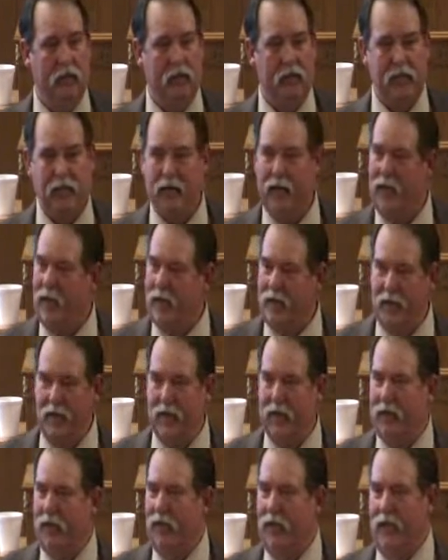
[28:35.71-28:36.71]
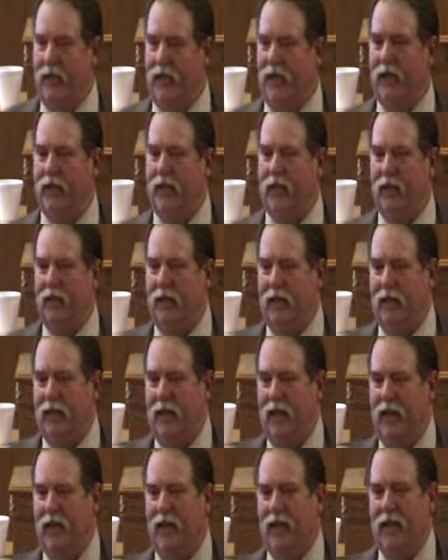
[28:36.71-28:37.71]
See, again,
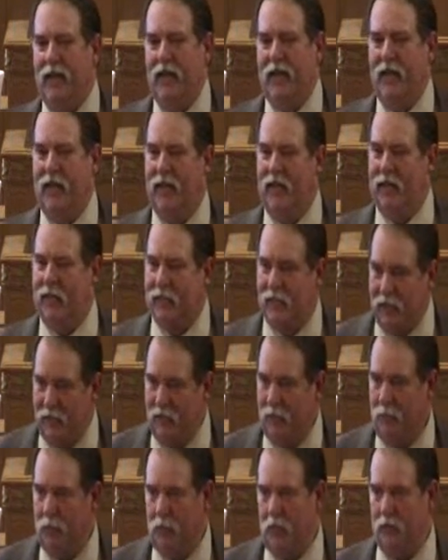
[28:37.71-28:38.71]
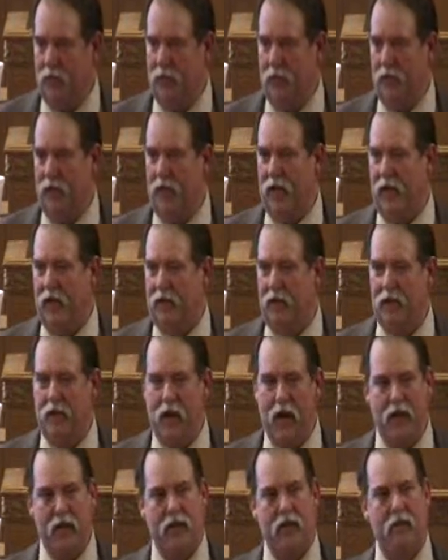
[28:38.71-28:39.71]
can it get any simpler than that? You've
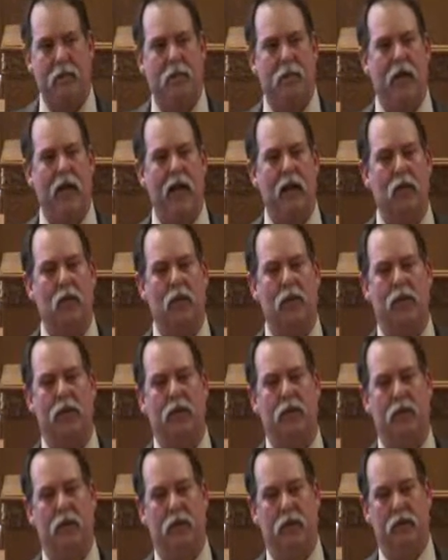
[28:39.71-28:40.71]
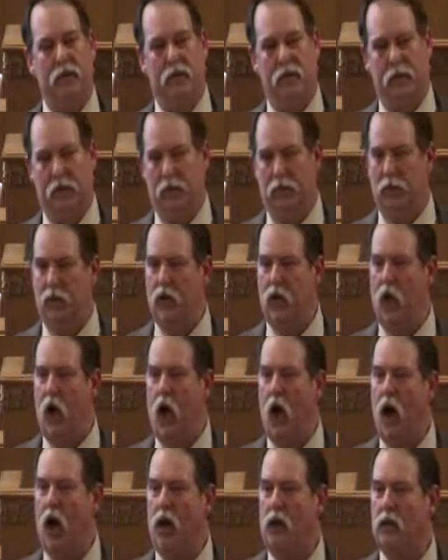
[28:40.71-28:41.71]
got to comply with civil
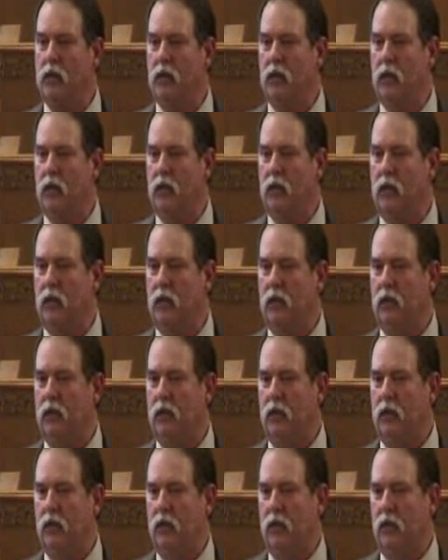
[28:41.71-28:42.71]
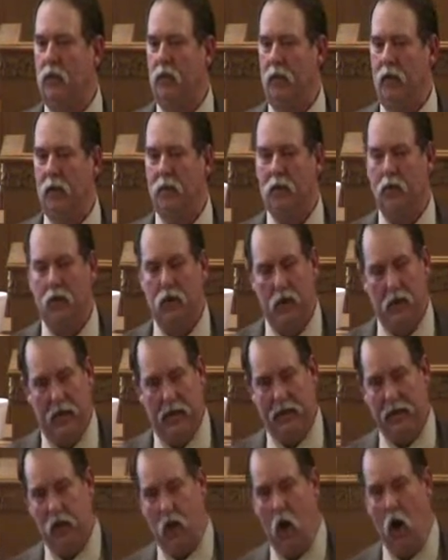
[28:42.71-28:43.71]
law. Remember,
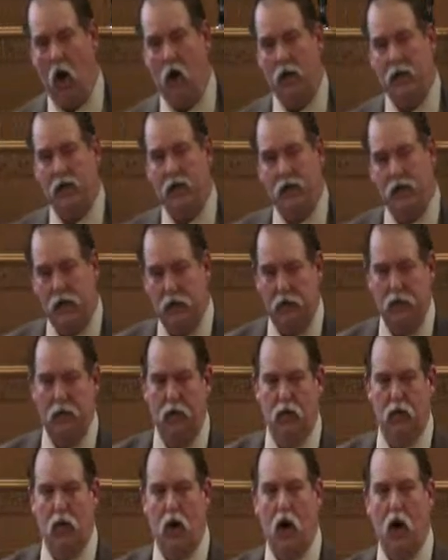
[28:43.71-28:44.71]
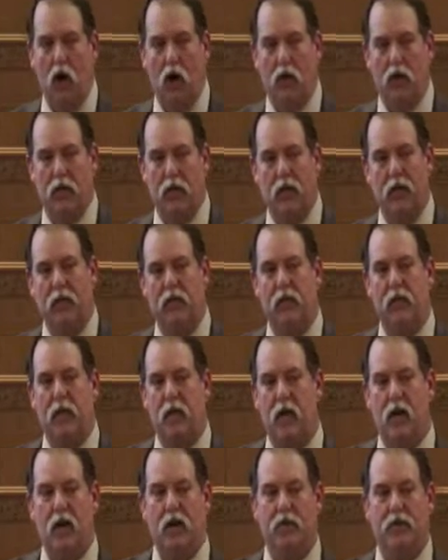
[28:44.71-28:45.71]
as long as civil law doesn't
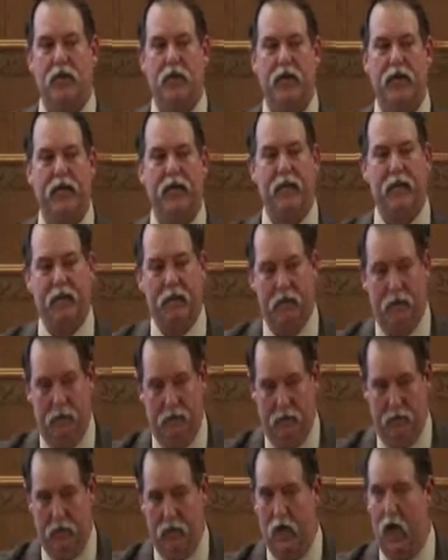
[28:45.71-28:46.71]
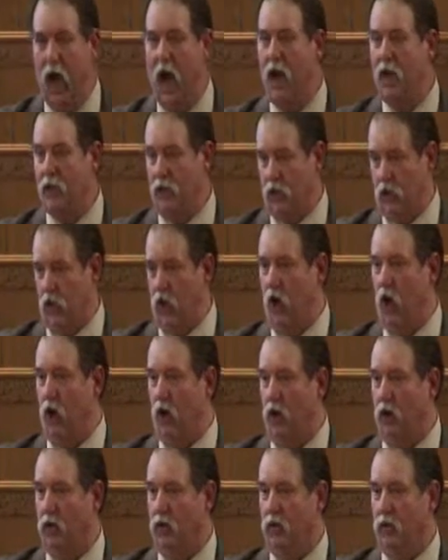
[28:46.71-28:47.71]
contradict God's
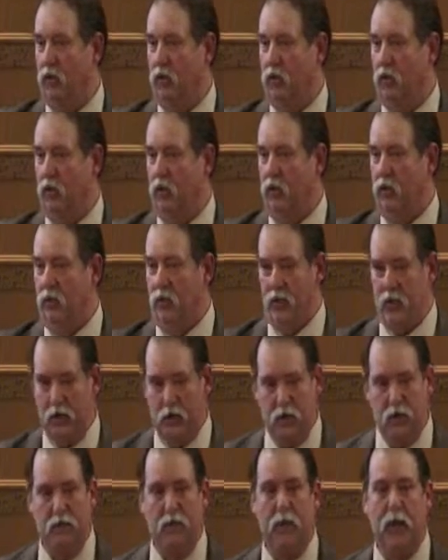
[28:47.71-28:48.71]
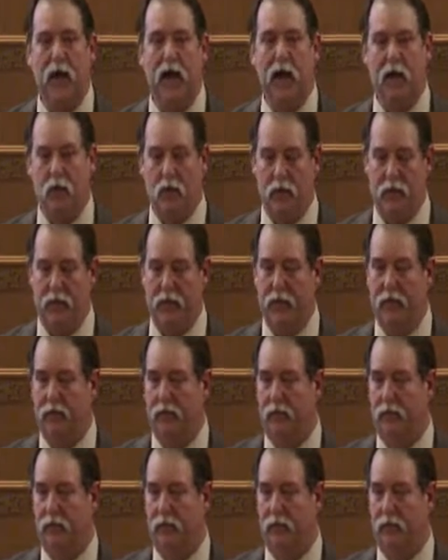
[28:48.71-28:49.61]
law, then you comply with it.